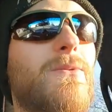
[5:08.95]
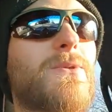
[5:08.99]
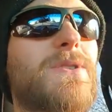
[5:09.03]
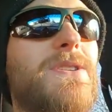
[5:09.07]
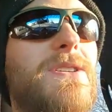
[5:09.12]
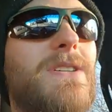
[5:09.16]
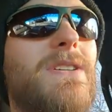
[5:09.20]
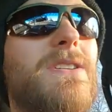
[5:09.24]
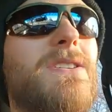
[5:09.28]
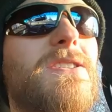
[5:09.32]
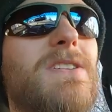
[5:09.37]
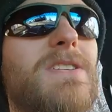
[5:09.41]
We'll
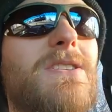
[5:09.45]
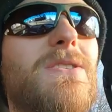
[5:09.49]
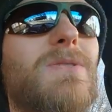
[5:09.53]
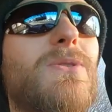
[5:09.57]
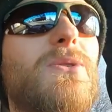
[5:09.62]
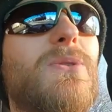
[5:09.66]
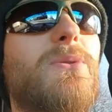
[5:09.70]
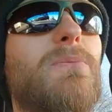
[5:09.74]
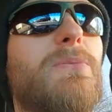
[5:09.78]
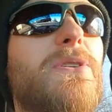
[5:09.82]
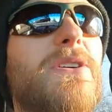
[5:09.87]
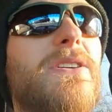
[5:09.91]
see you in just a
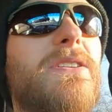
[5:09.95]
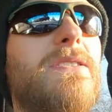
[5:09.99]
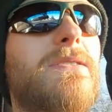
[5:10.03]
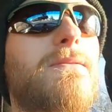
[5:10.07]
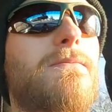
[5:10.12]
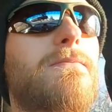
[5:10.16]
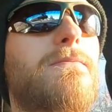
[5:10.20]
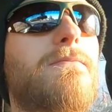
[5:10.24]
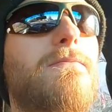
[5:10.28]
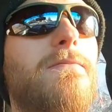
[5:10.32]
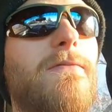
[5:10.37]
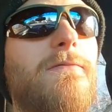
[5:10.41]
little bit.
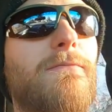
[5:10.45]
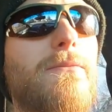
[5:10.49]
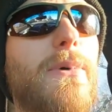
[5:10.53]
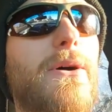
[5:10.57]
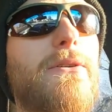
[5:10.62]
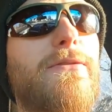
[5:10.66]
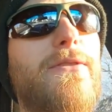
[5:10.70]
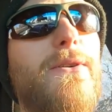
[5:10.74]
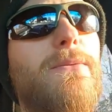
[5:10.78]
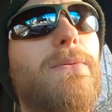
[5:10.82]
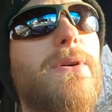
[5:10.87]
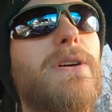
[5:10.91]

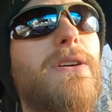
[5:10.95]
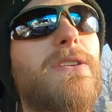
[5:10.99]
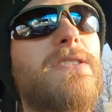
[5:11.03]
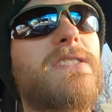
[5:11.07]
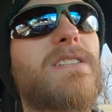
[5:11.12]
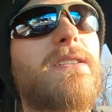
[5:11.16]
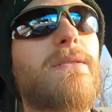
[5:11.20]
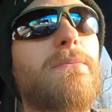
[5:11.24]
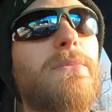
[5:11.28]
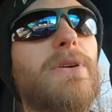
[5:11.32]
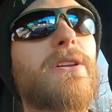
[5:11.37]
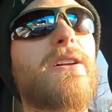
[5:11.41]
But for me, it's
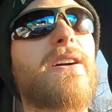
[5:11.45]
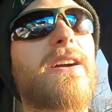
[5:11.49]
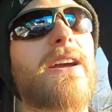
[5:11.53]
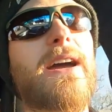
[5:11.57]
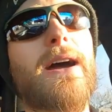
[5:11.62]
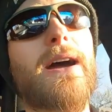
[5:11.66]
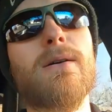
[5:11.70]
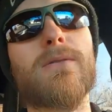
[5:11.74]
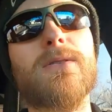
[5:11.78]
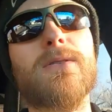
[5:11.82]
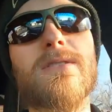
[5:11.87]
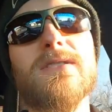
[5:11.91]
going to be like
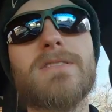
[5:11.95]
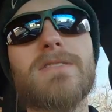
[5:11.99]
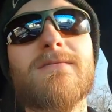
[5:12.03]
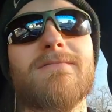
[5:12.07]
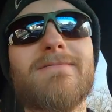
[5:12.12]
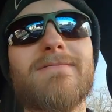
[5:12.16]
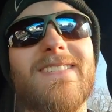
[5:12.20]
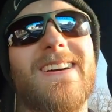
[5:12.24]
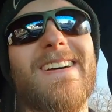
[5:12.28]
hours.